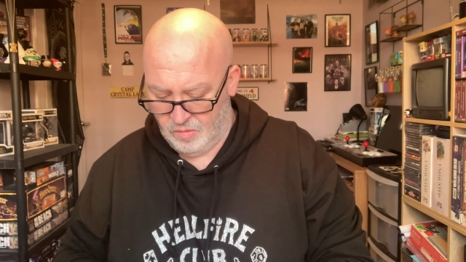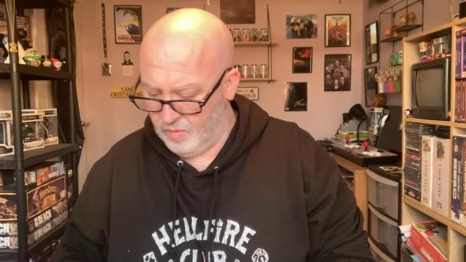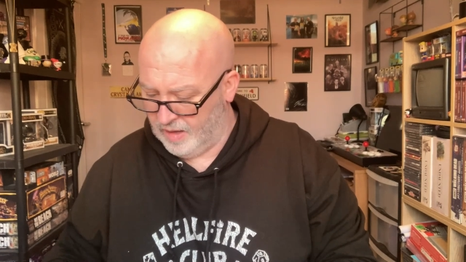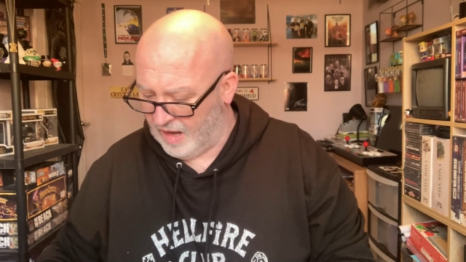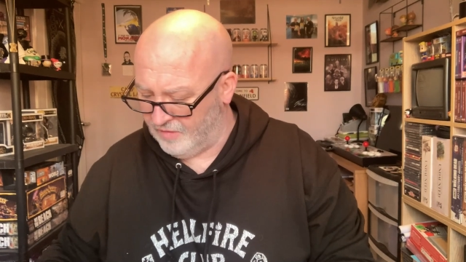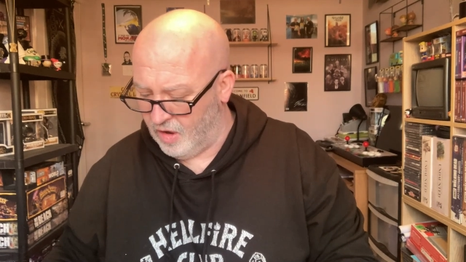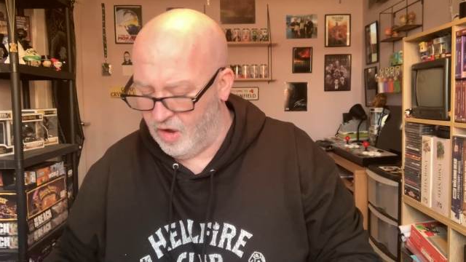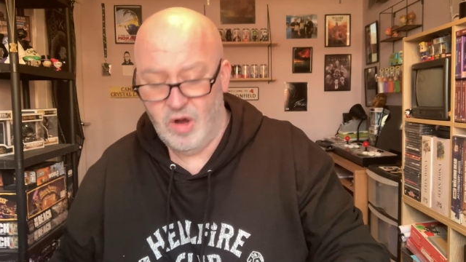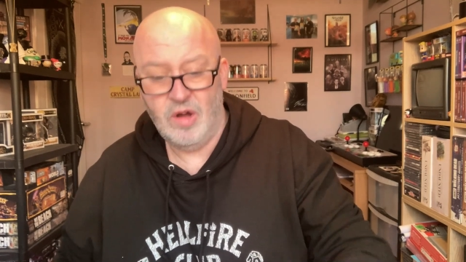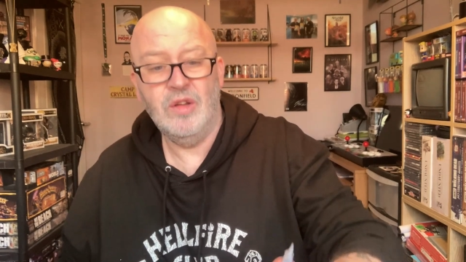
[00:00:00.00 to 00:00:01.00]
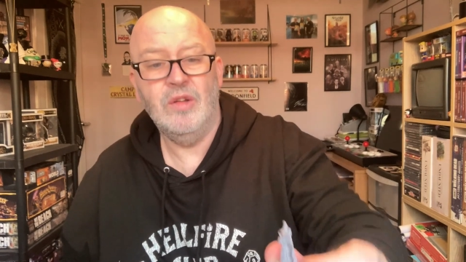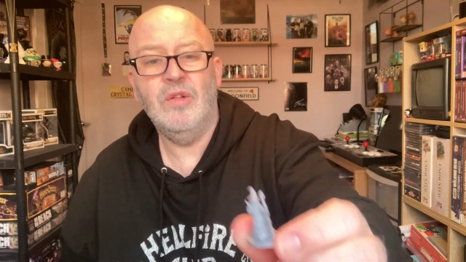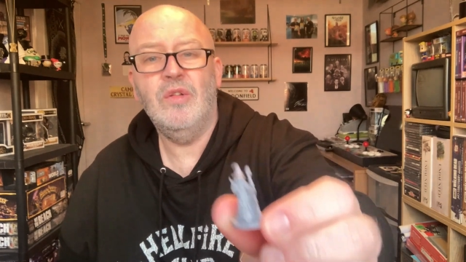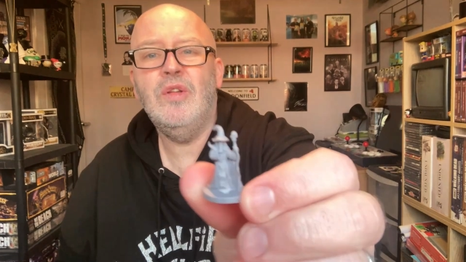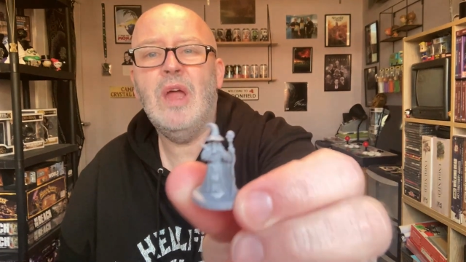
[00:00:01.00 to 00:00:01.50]
We have our
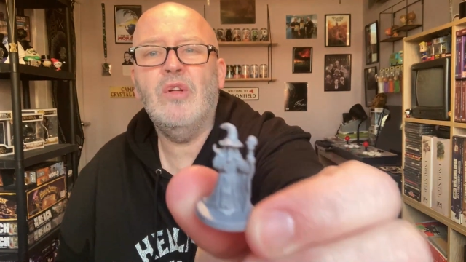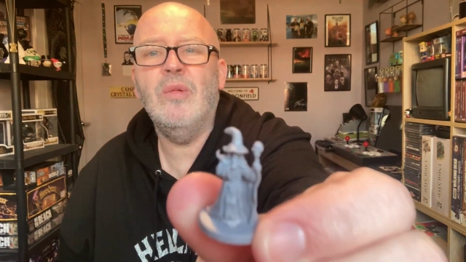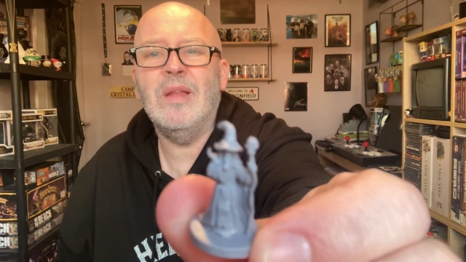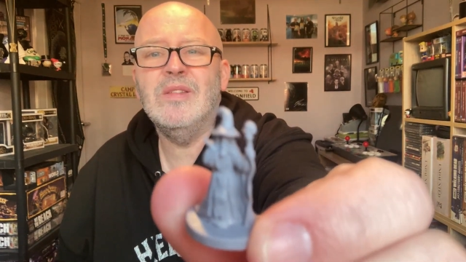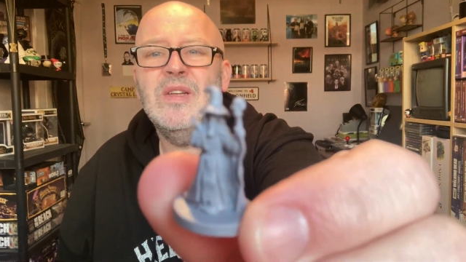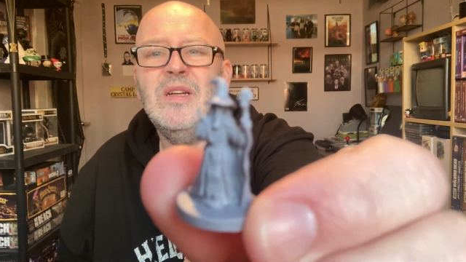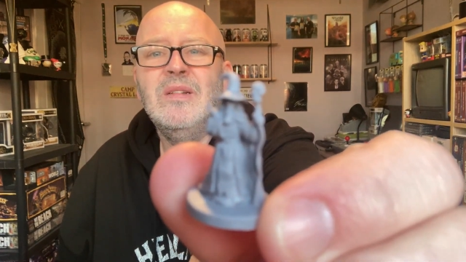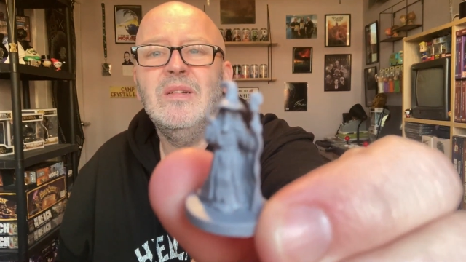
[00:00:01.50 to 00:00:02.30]
Necromancer.